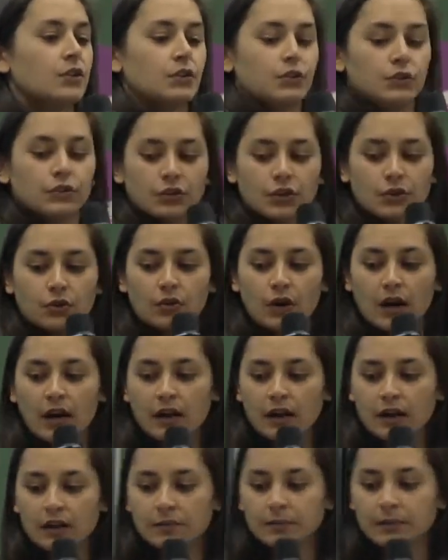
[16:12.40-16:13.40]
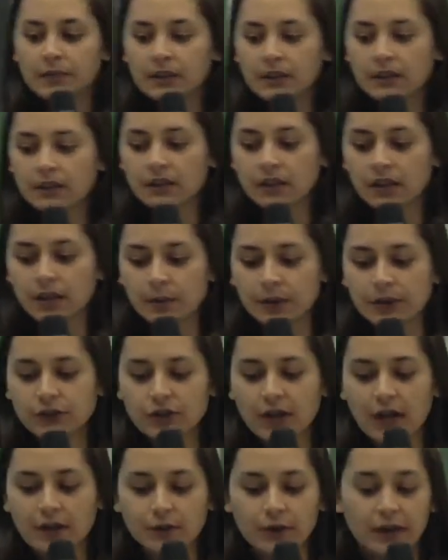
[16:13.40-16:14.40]
So how much
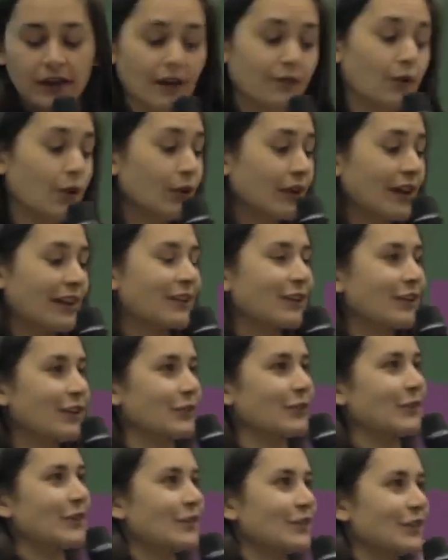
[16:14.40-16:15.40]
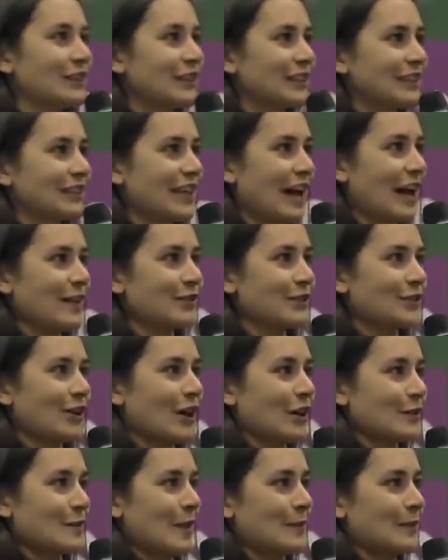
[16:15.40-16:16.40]
time do I have? Okay, good. We have a little time to
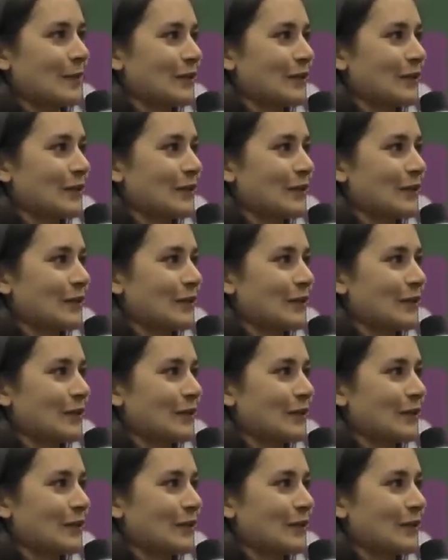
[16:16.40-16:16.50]
talk about